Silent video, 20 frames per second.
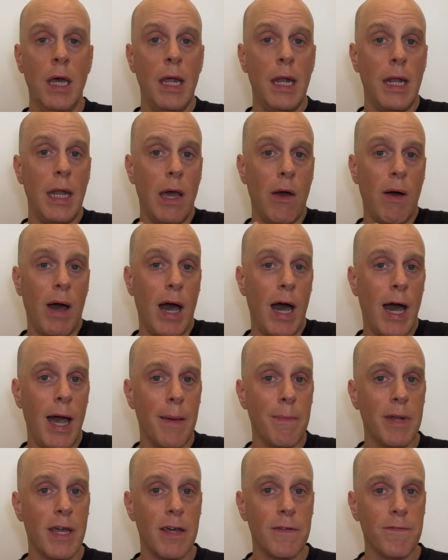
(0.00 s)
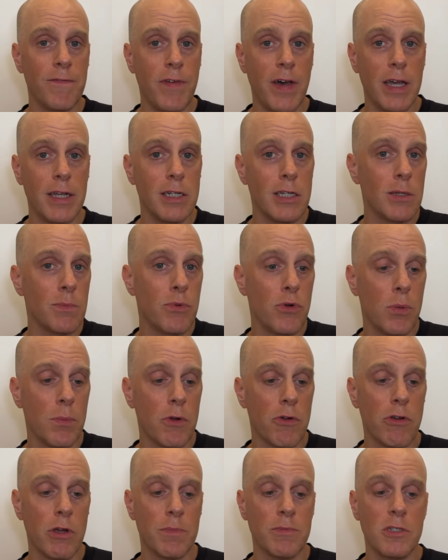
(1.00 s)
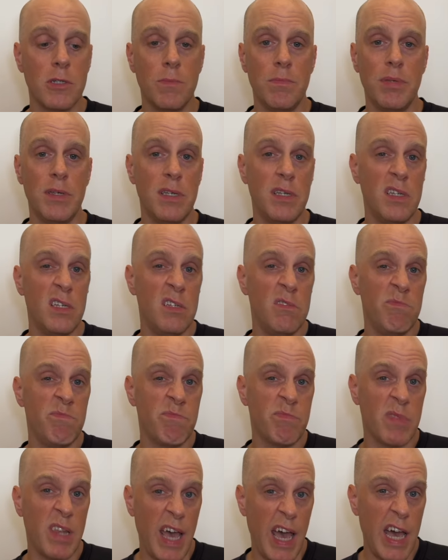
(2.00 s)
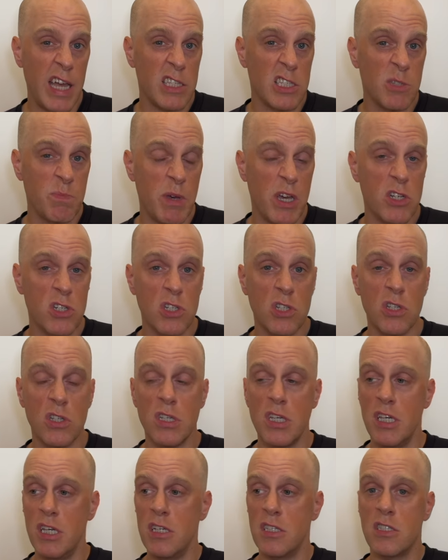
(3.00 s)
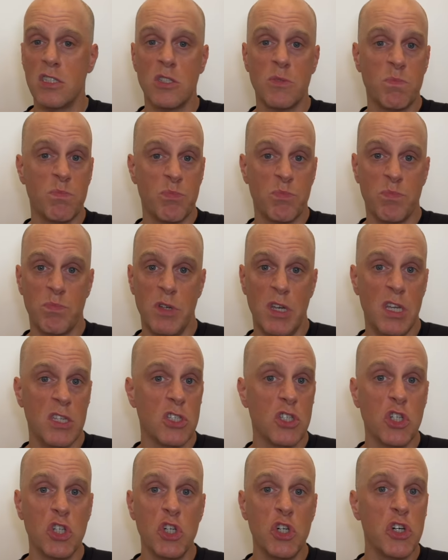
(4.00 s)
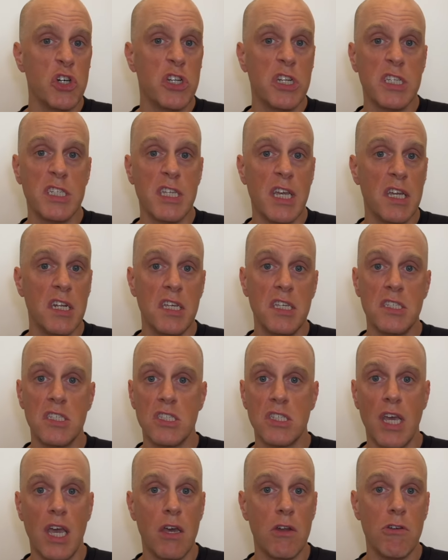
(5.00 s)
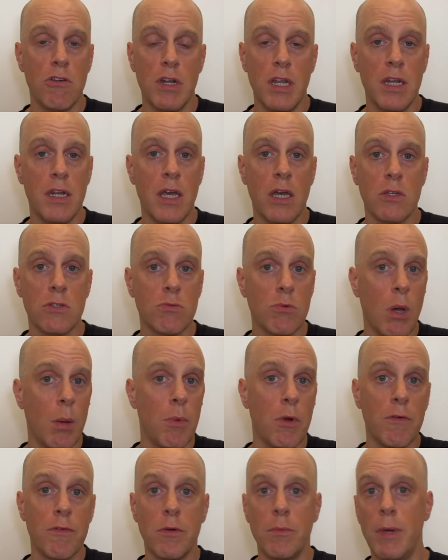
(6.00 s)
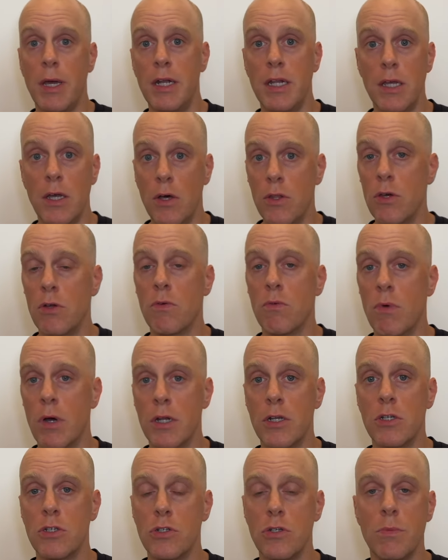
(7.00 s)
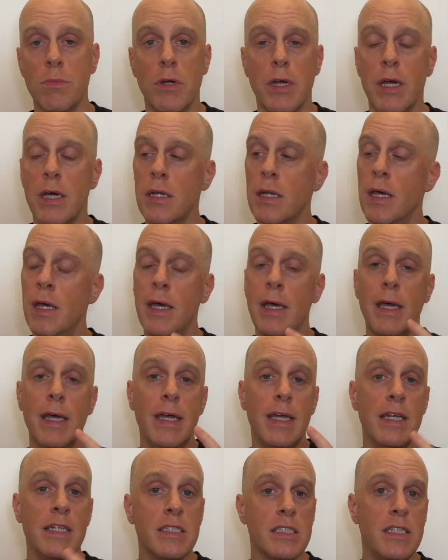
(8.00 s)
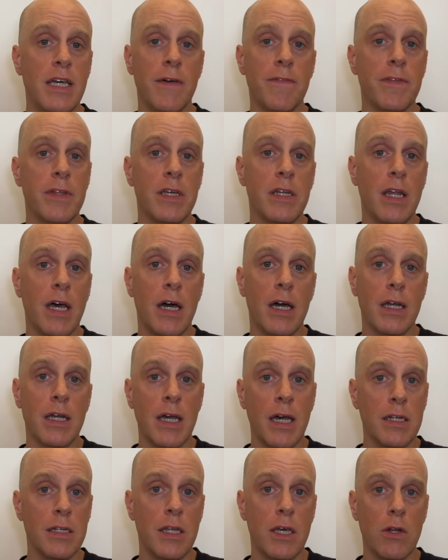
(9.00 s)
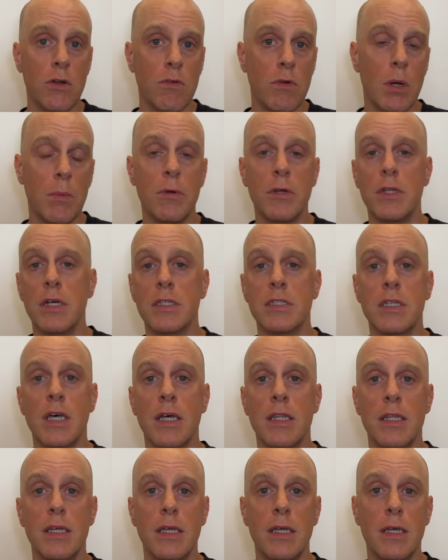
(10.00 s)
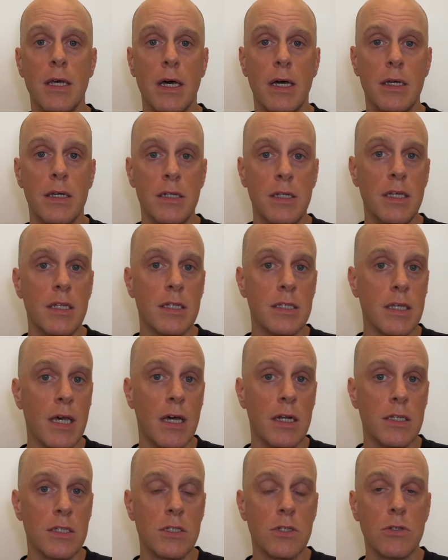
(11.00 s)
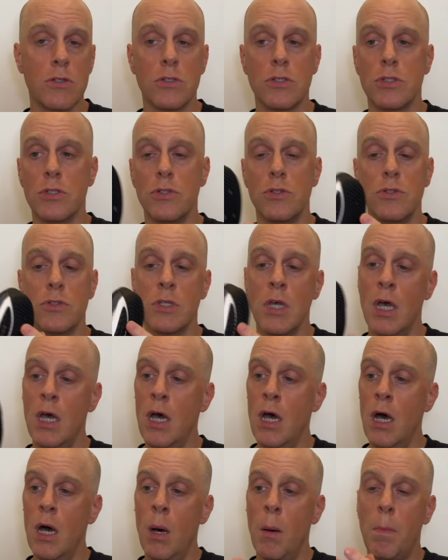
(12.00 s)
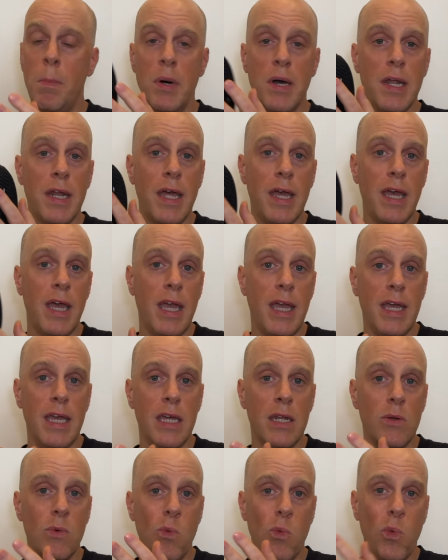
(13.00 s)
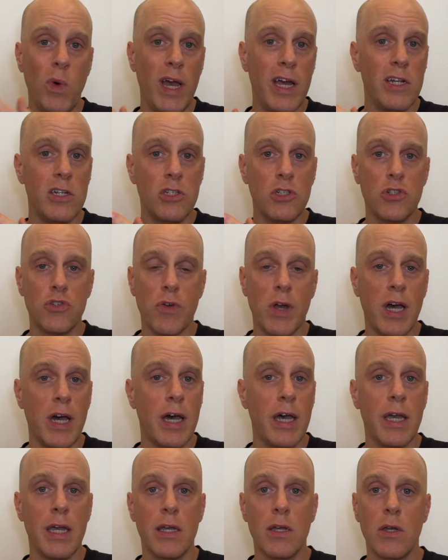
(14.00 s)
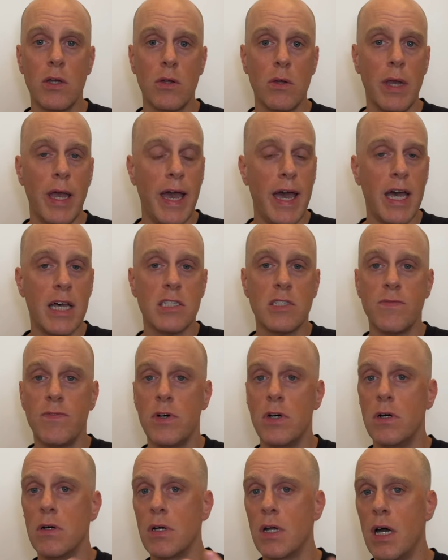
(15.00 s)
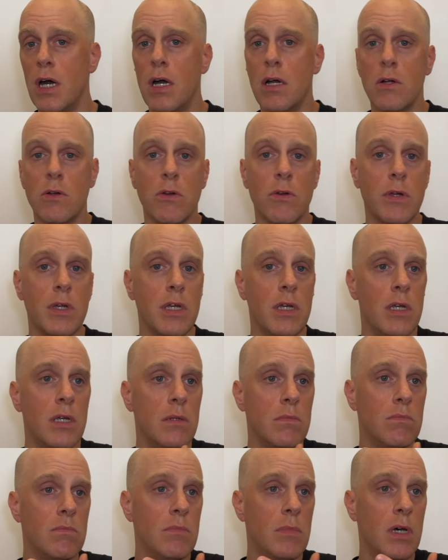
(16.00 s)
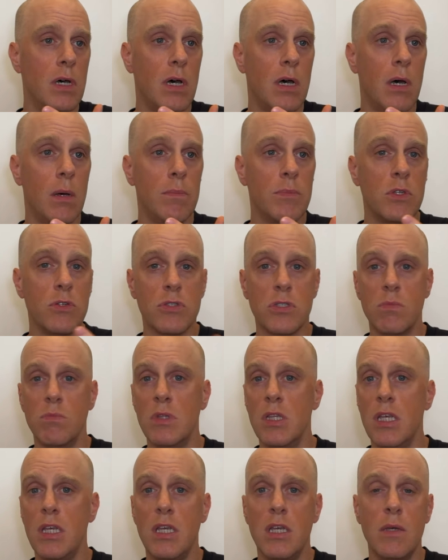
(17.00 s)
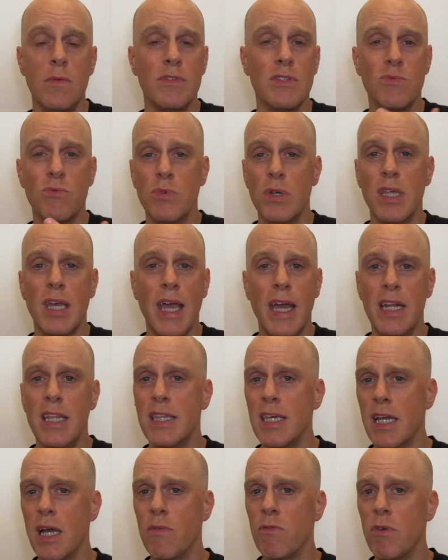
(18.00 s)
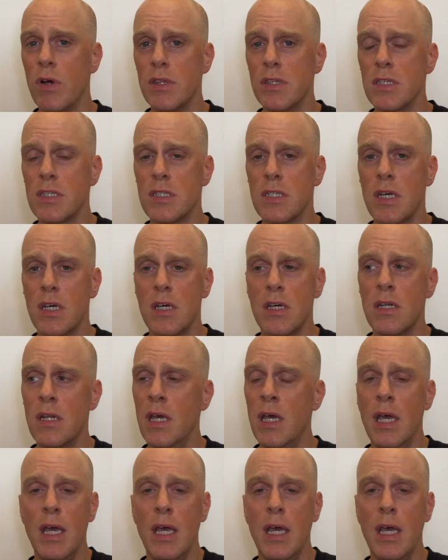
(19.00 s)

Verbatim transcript: Now, I'm not finding Puma Grip to be that special. It's as good as any standard in-house rubber from any other running shoe brand. It's definitely not continental rubber that's on the Adidas Adizero shoes, but in wet, dry, asphalt, concrete, there's some leaves, really anything I've run this on,